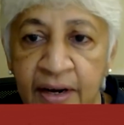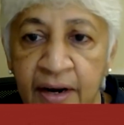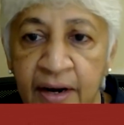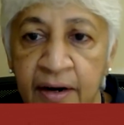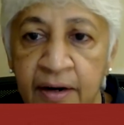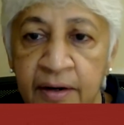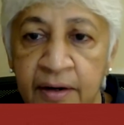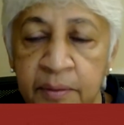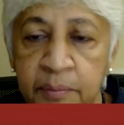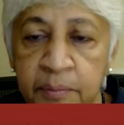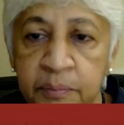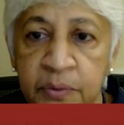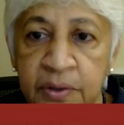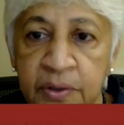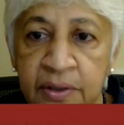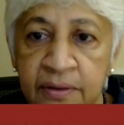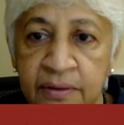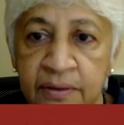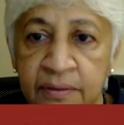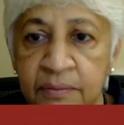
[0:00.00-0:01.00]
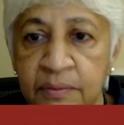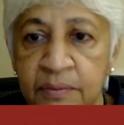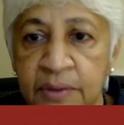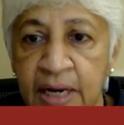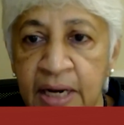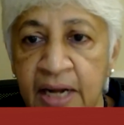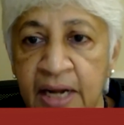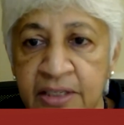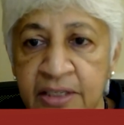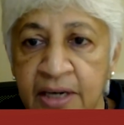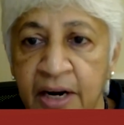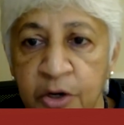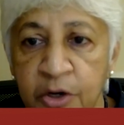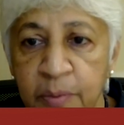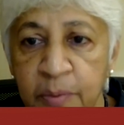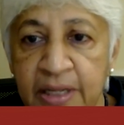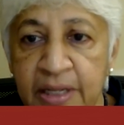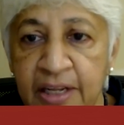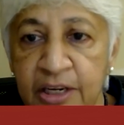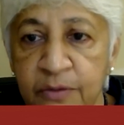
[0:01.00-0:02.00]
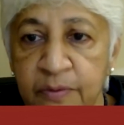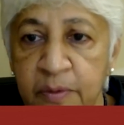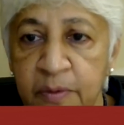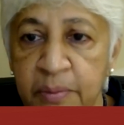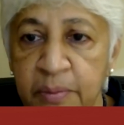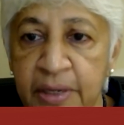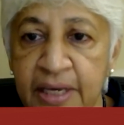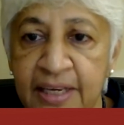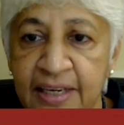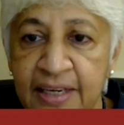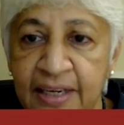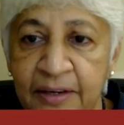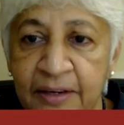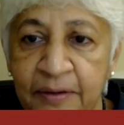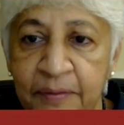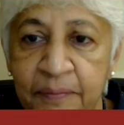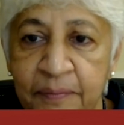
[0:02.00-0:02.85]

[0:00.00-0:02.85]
the larger argument that you were making.